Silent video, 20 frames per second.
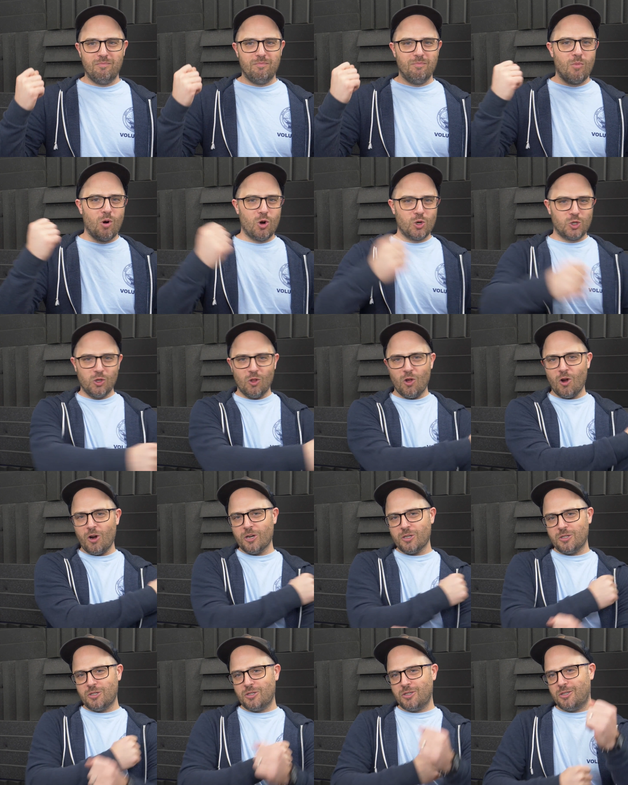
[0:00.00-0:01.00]
martial
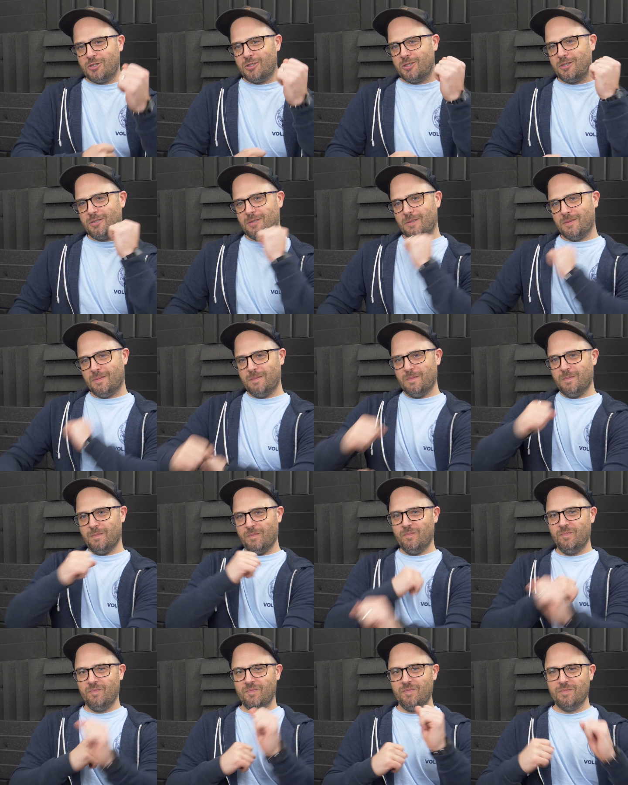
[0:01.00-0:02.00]
arts,
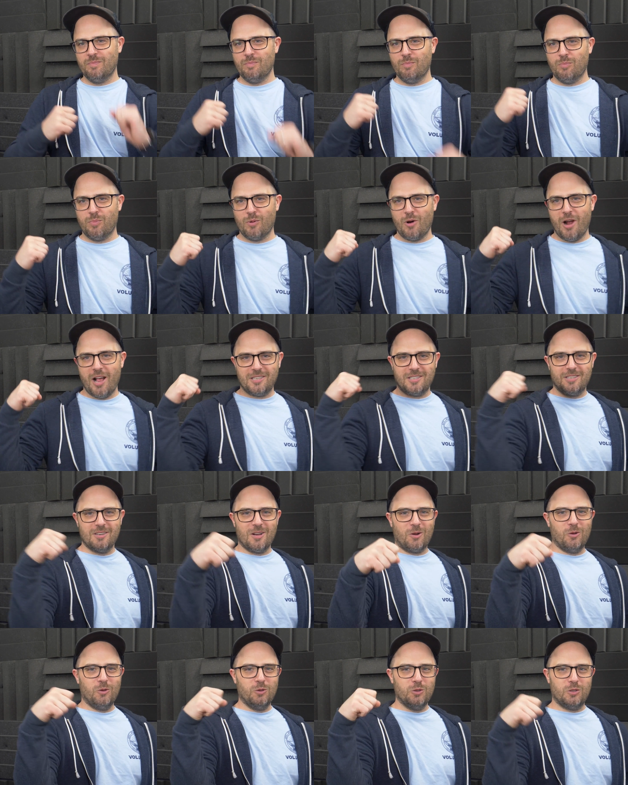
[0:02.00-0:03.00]
brass
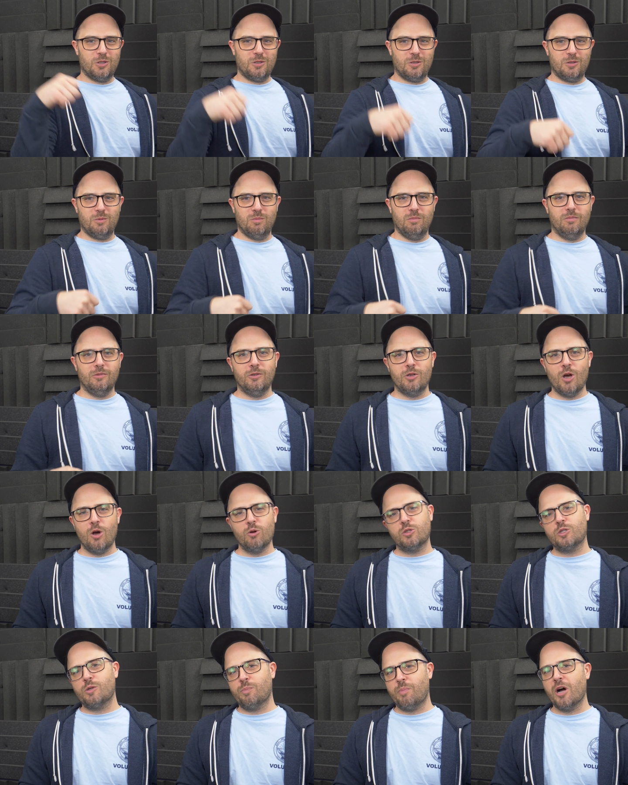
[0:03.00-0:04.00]
knuckles,
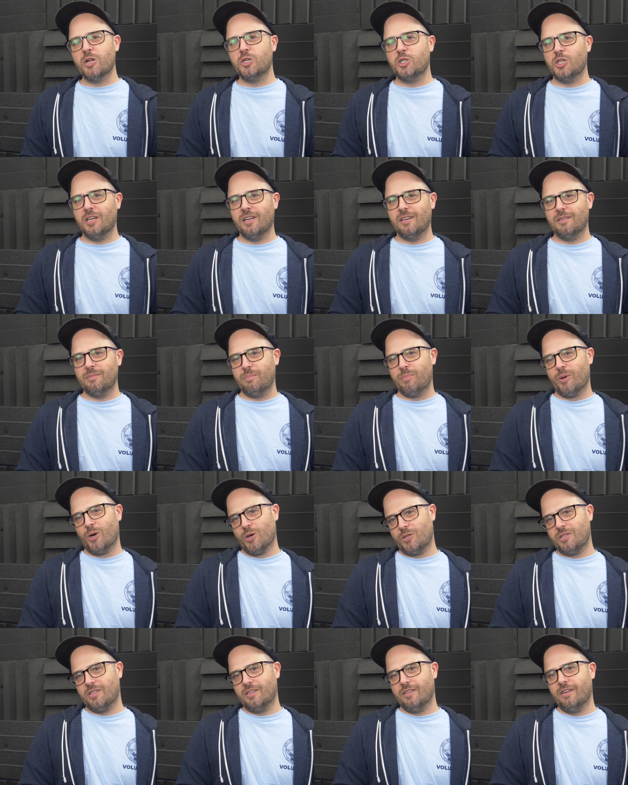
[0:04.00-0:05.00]
ghost punching
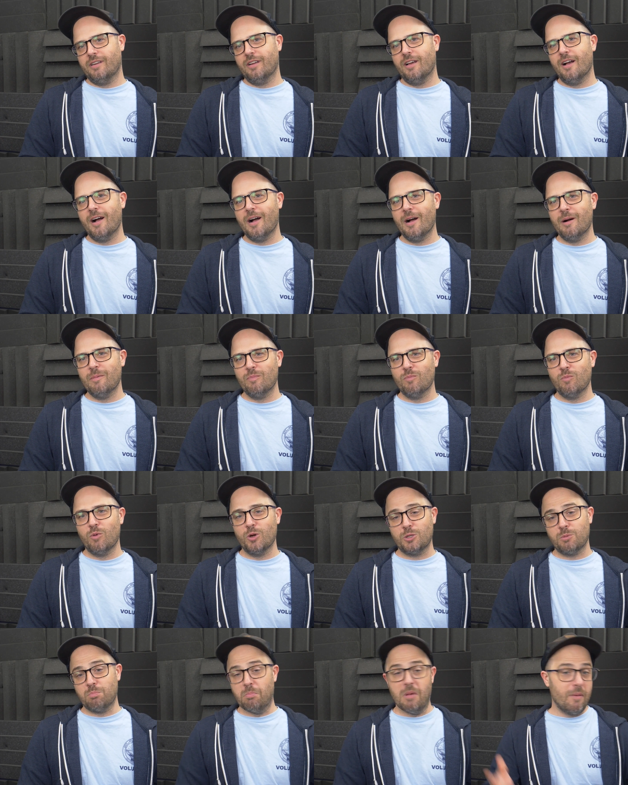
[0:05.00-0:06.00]
person,
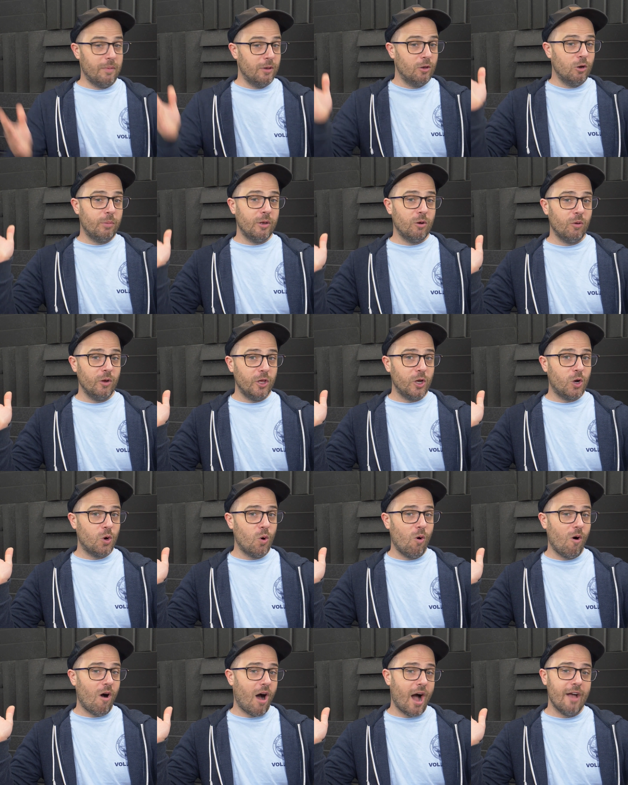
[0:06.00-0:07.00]
which maybe it'll be really
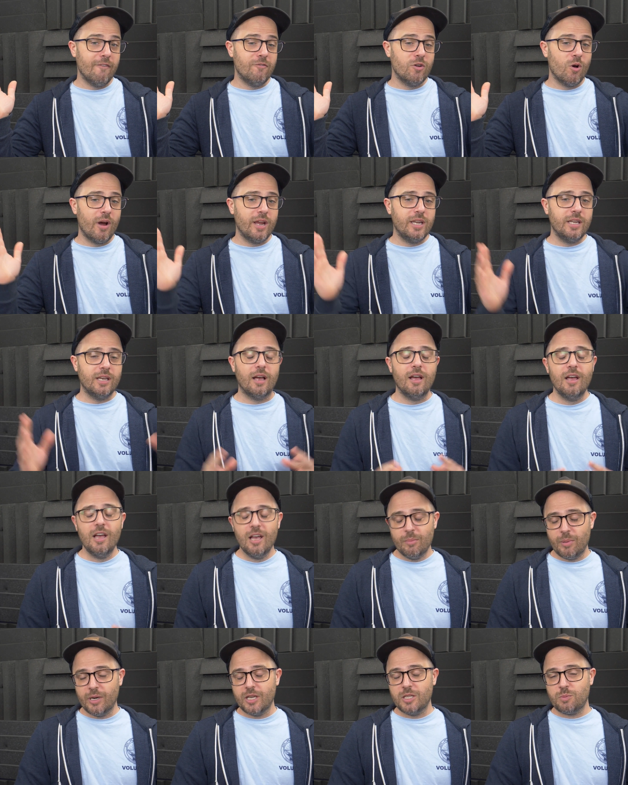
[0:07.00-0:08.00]
cool. I have no idea,
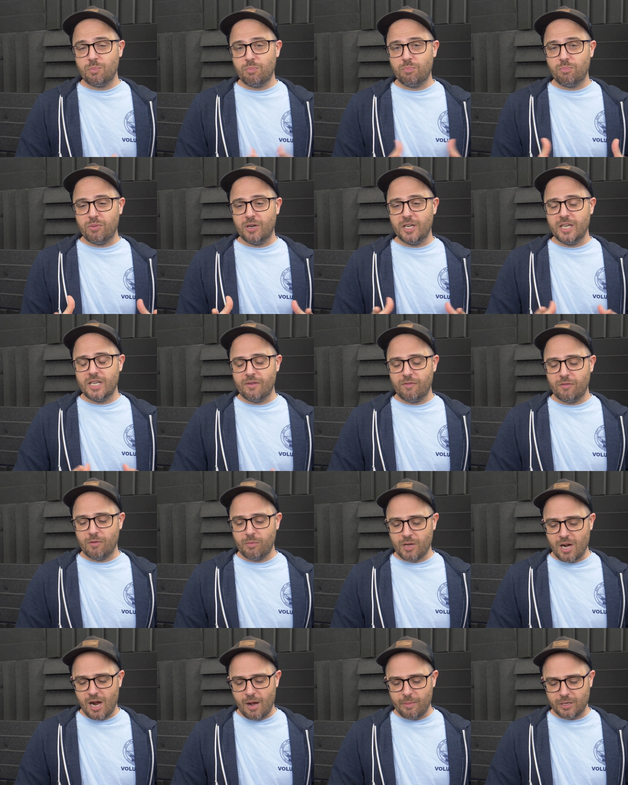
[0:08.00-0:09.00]
but it's pretty different
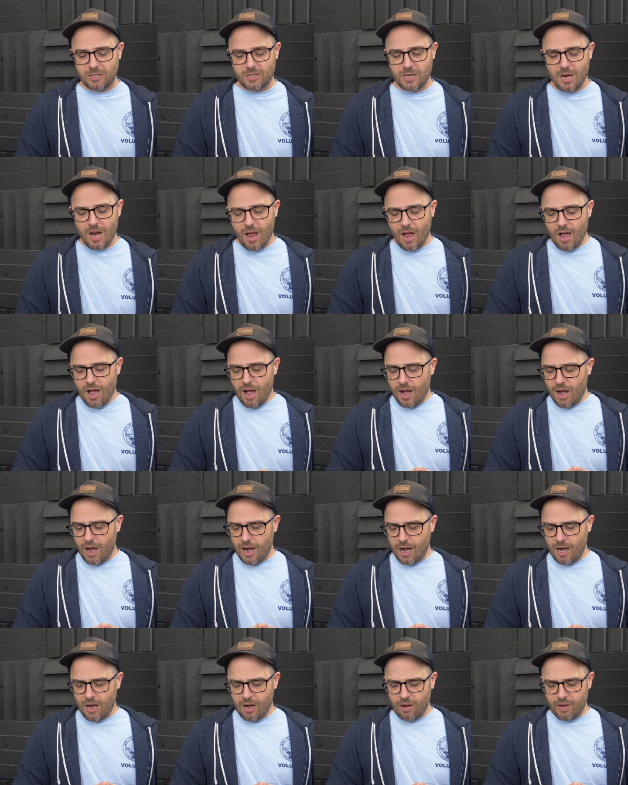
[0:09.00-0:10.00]
from the comics.
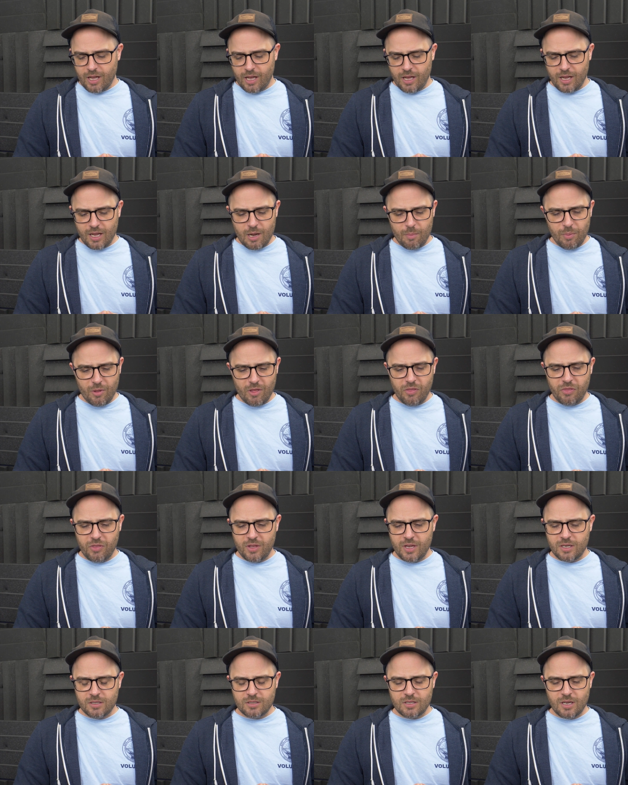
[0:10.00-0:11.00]
Okay, a couple other
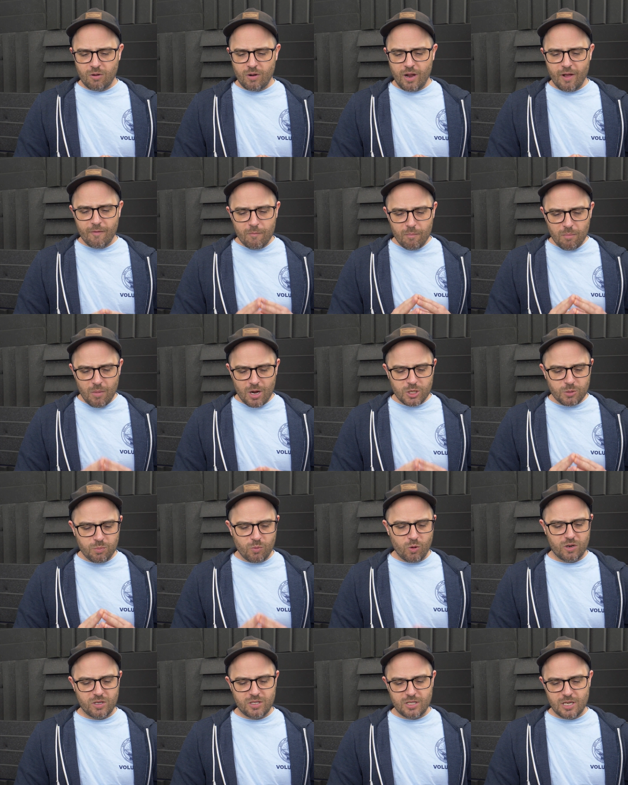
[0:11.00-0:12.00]
things. I don't have much
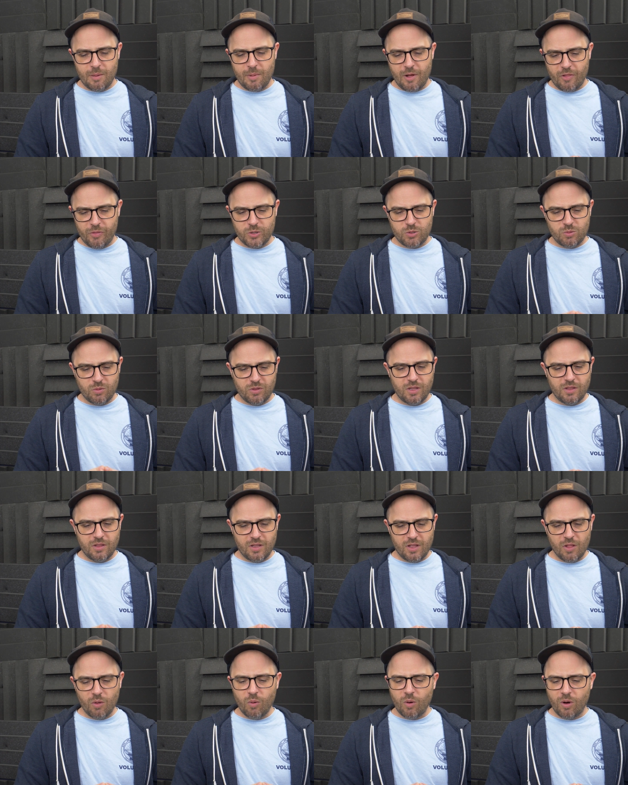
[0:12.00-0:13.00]
more to say about this one than
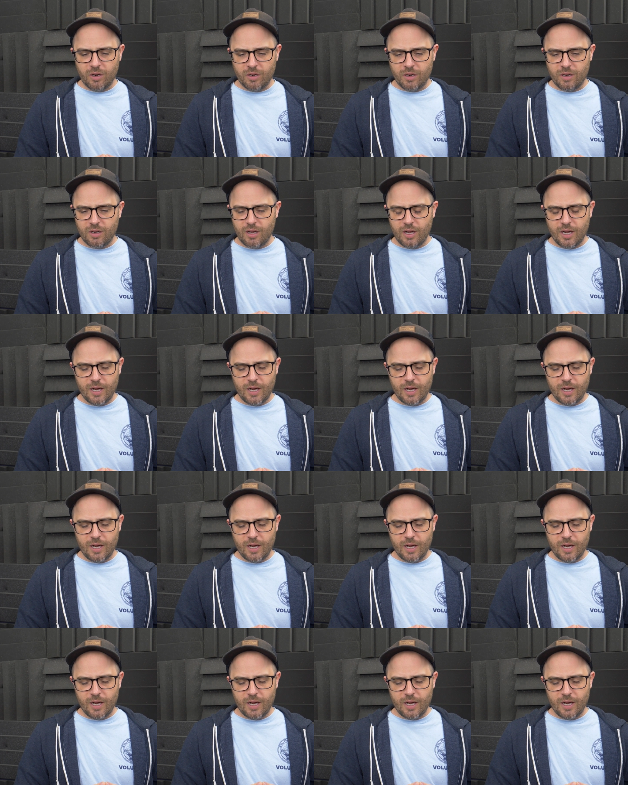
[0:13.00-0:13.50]
the other one.